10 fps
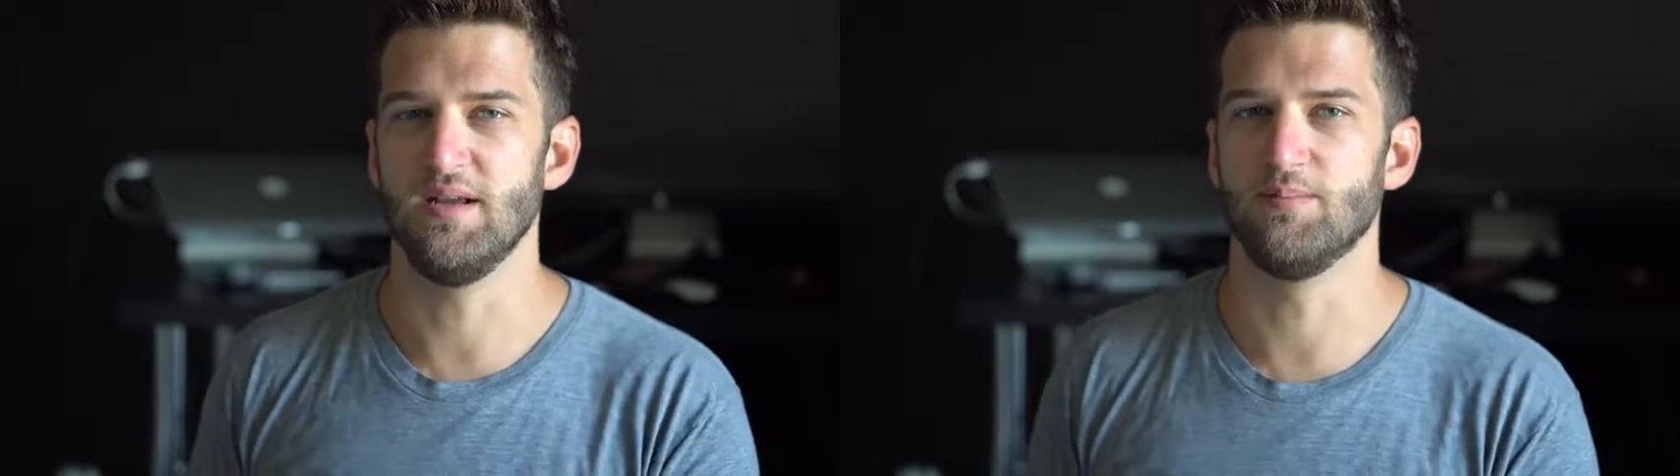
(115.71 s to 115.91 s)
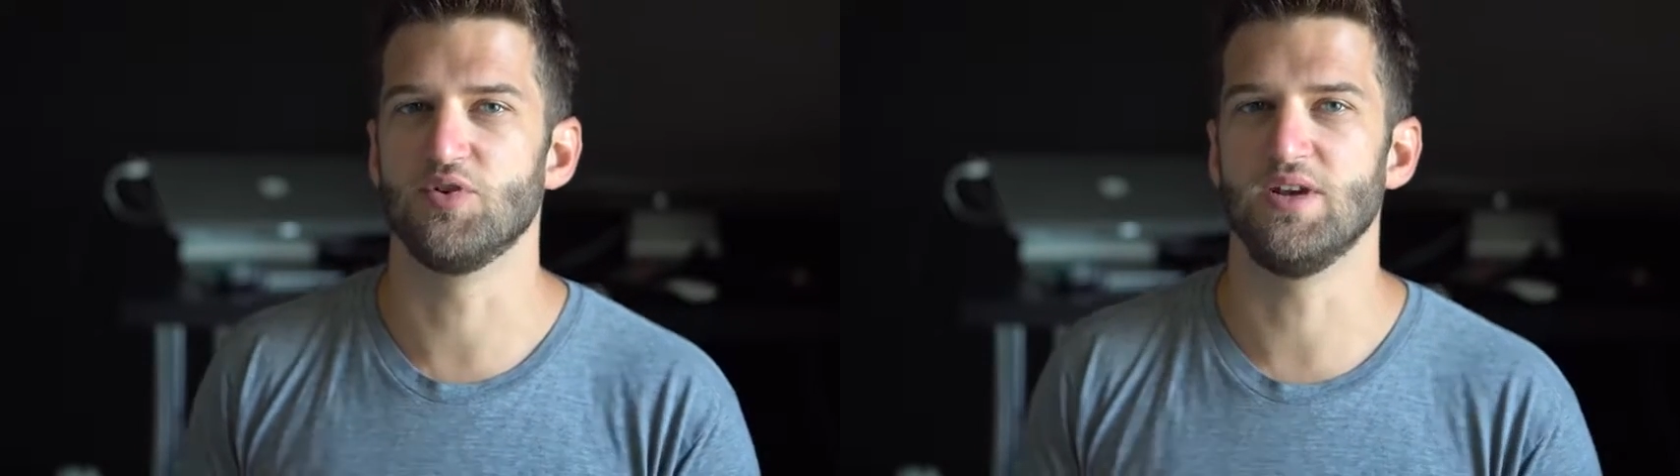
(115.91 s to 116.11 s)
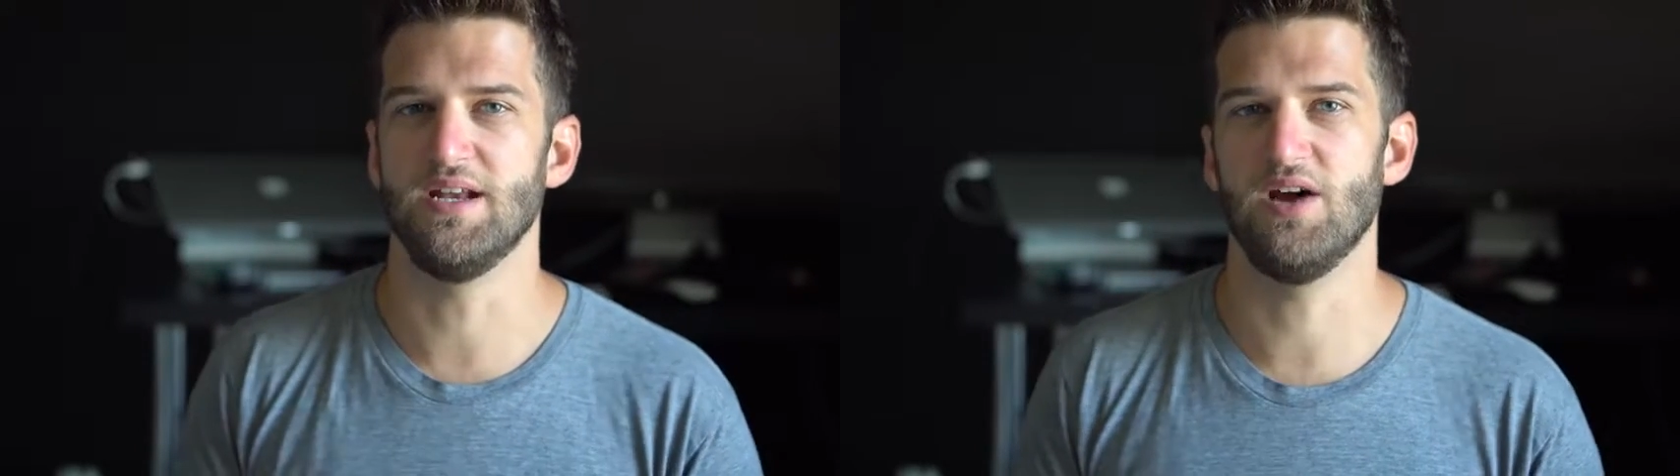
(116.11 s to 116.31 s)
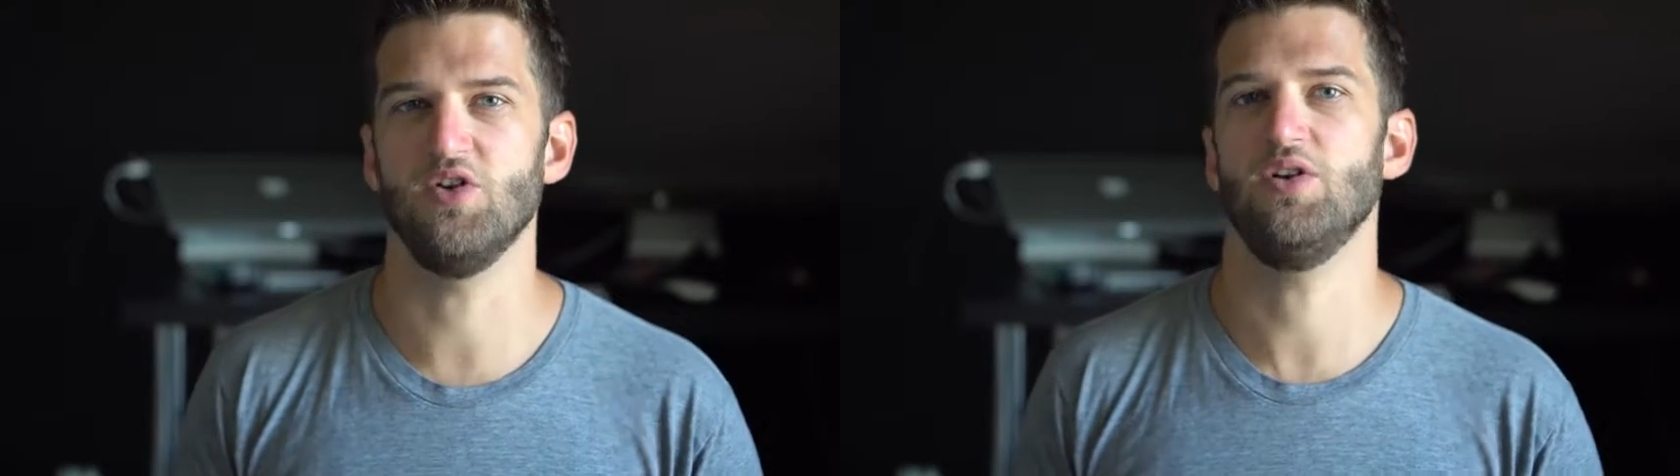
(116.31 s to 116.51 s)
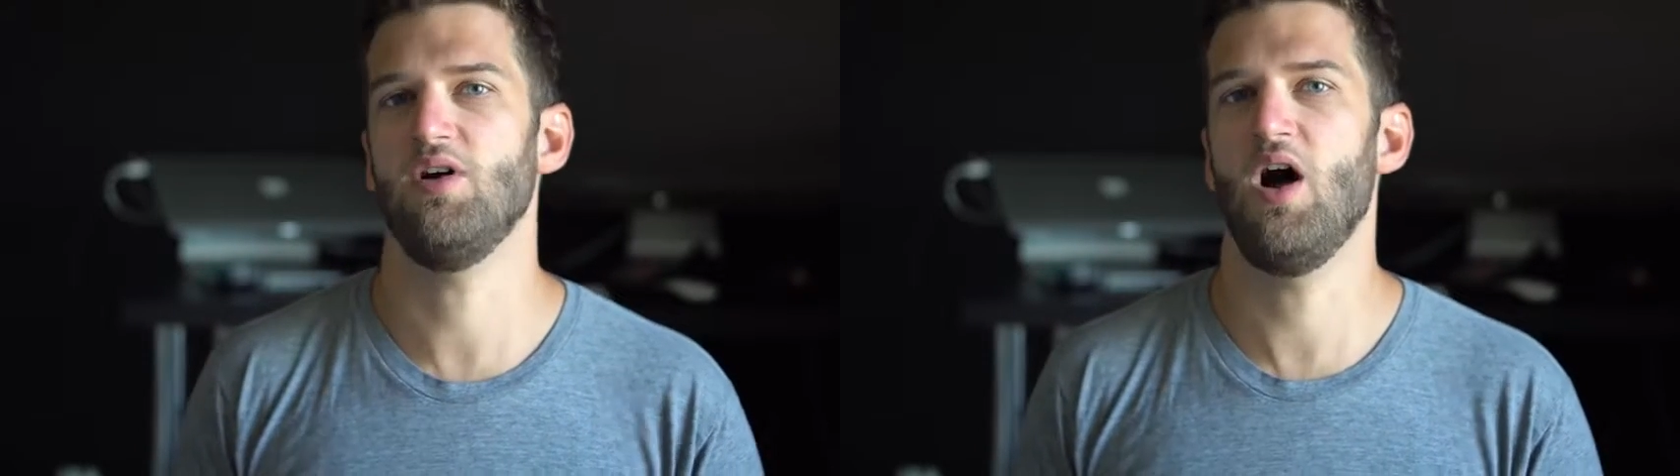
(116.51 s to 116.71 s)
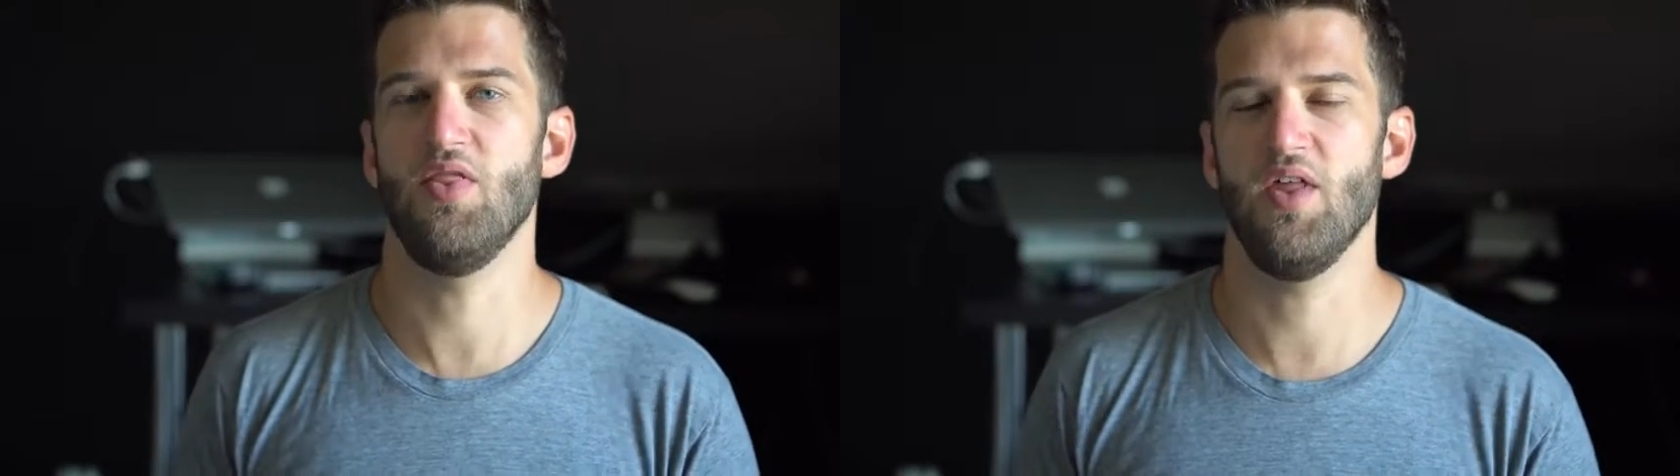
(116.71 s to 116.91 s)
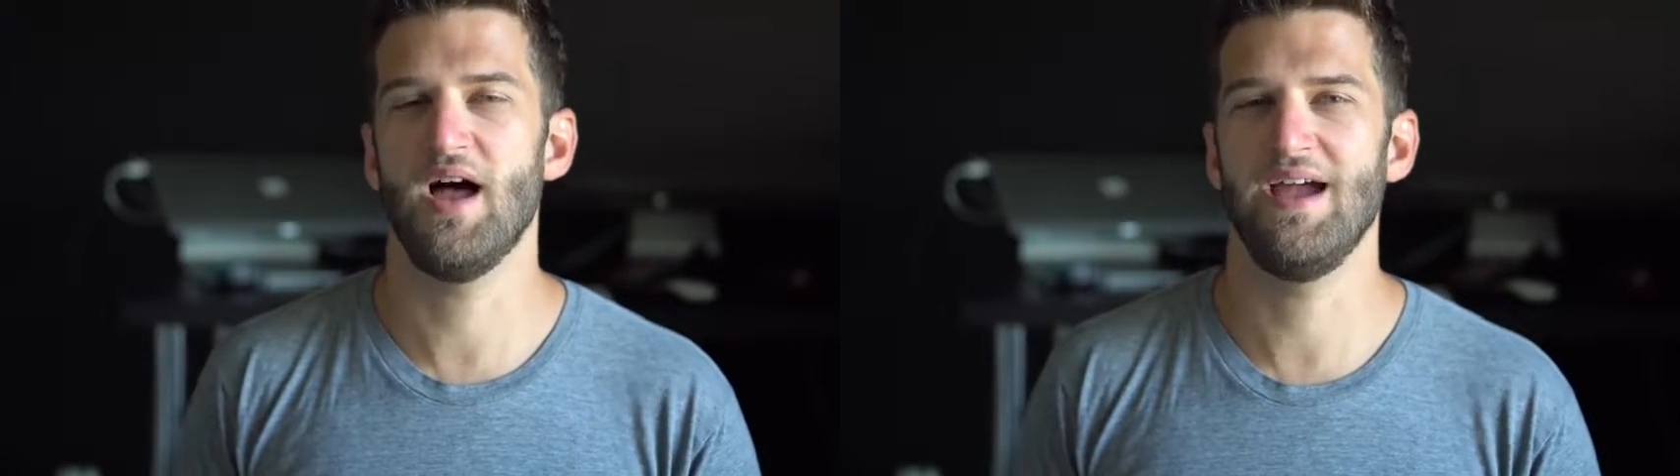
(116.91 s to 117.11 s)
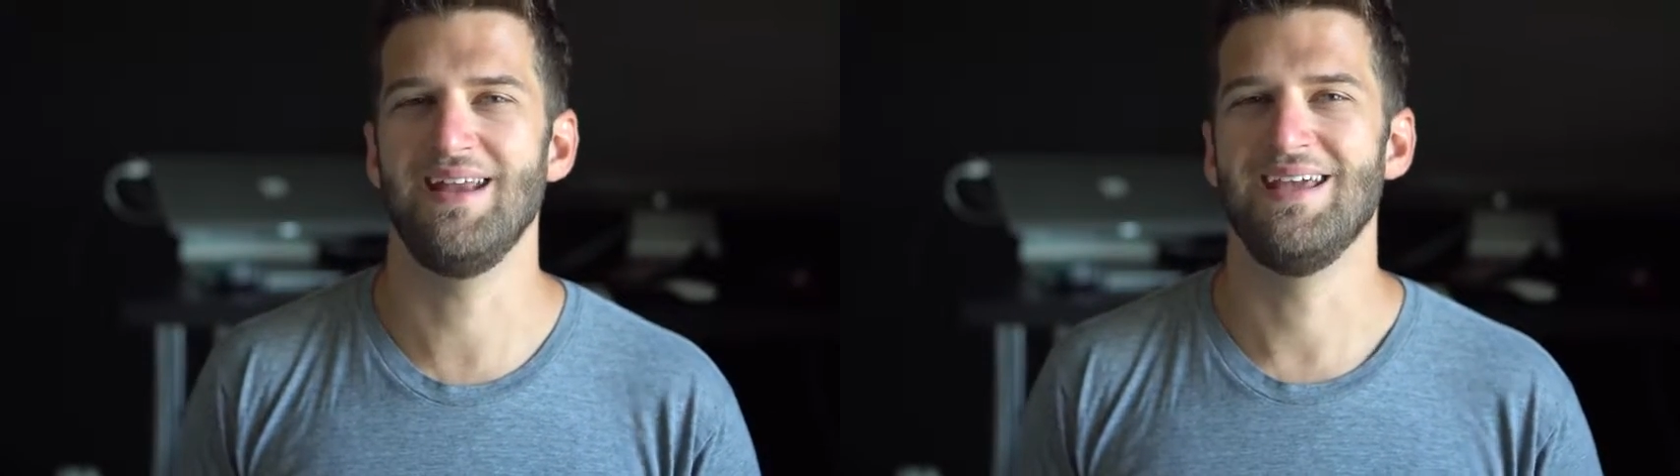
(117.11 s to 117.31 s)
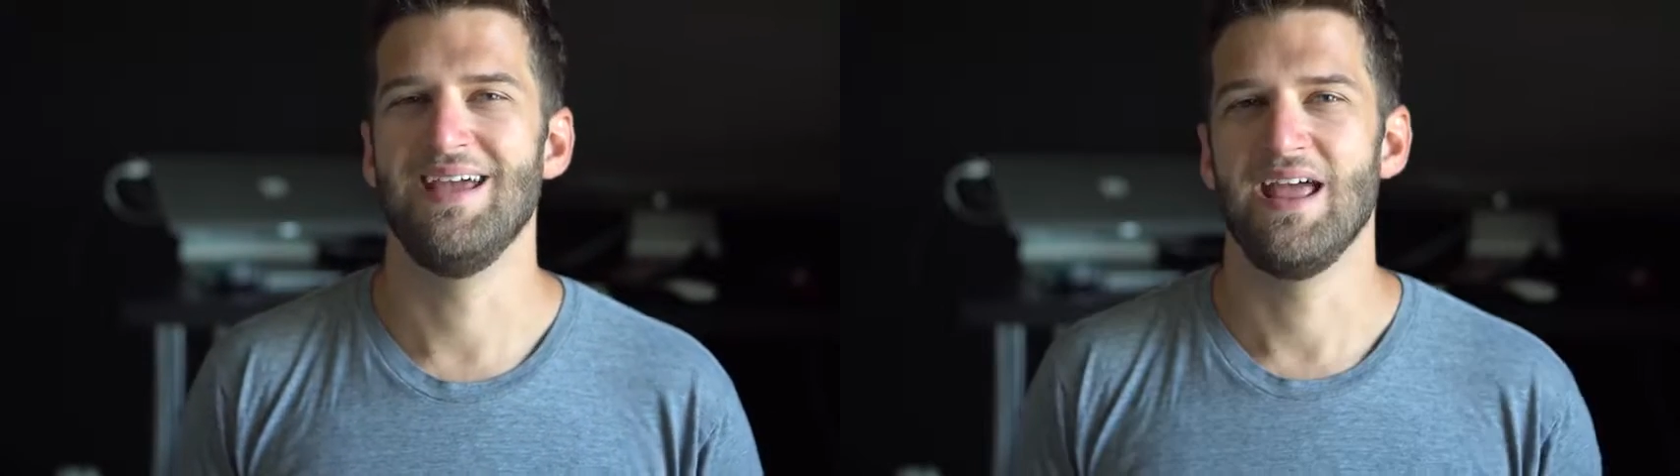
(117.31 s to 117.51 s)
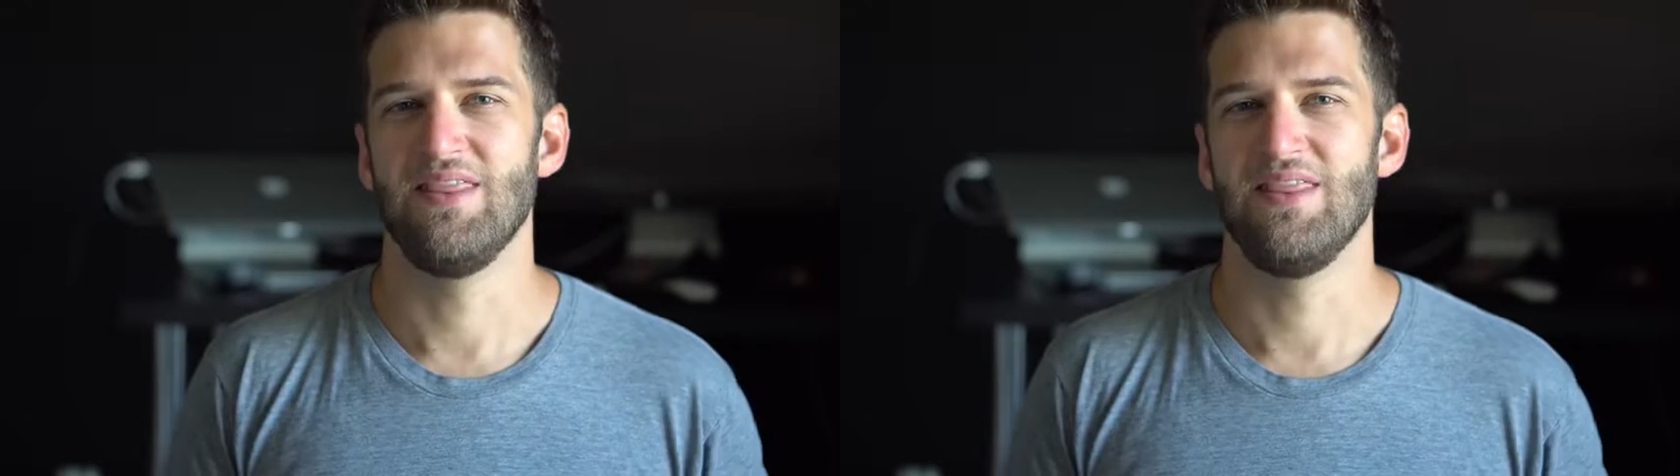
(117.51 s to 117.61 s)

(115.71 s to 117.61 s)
and bring it out online.